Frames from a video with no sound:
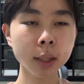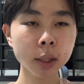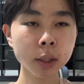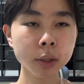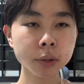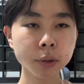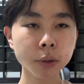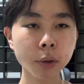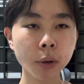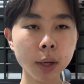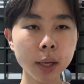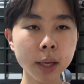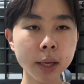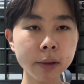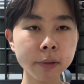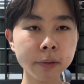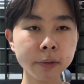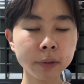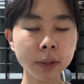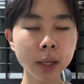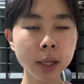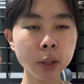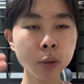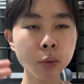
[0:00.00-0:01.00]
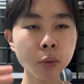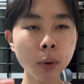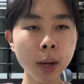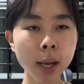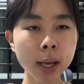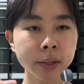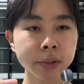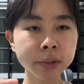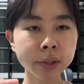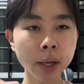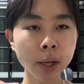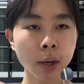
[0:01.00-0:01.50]
So if the
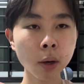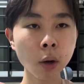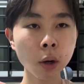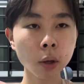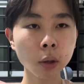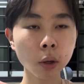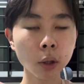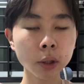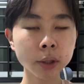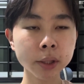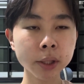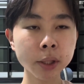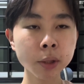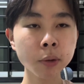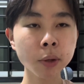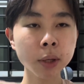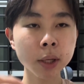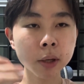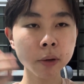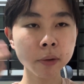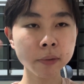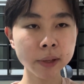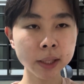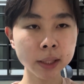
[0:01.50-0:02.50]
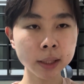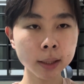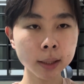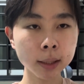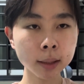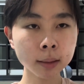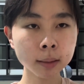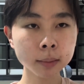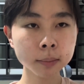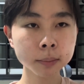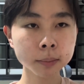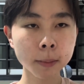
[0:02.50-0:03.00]
US cannot continue
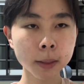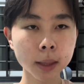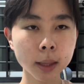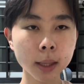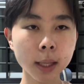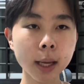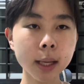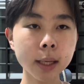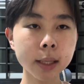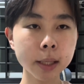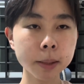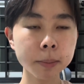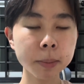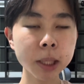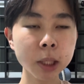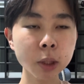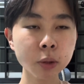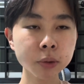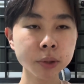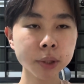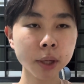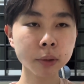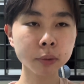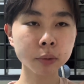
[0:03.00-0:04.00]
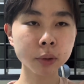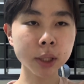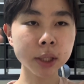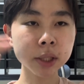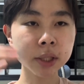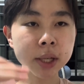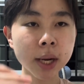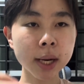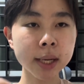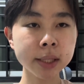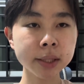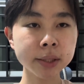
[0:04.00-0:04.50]
innovating, then they may lose out to the
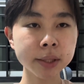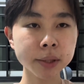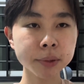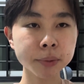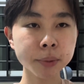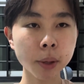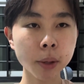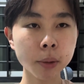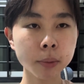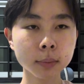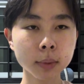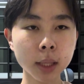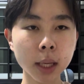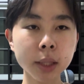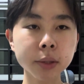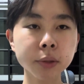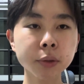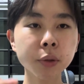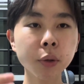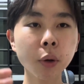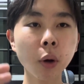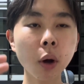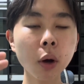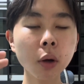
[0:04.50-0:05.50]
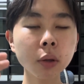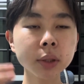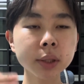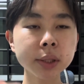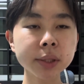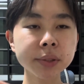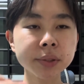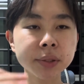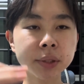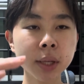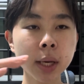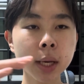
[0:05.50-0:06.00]
Chinese as well. And so all
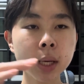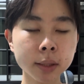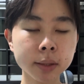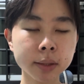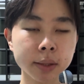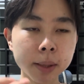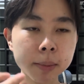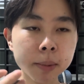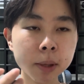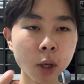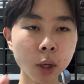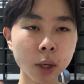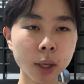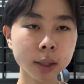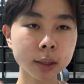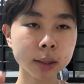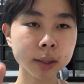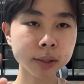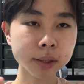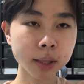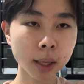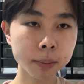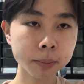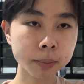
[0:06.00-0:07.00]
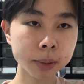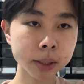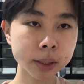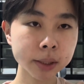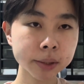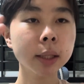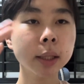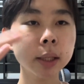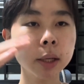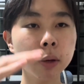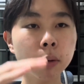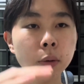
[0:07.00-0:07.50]
these semiconductor companies,
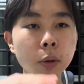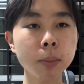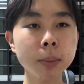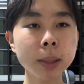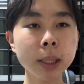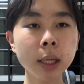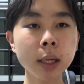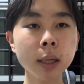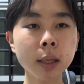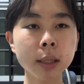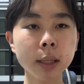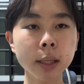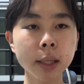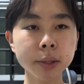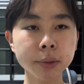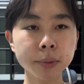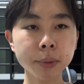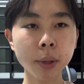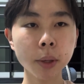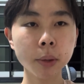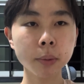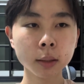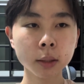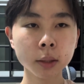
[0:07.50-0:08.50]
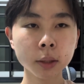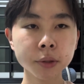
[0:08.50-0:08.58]
they will be hurt as well.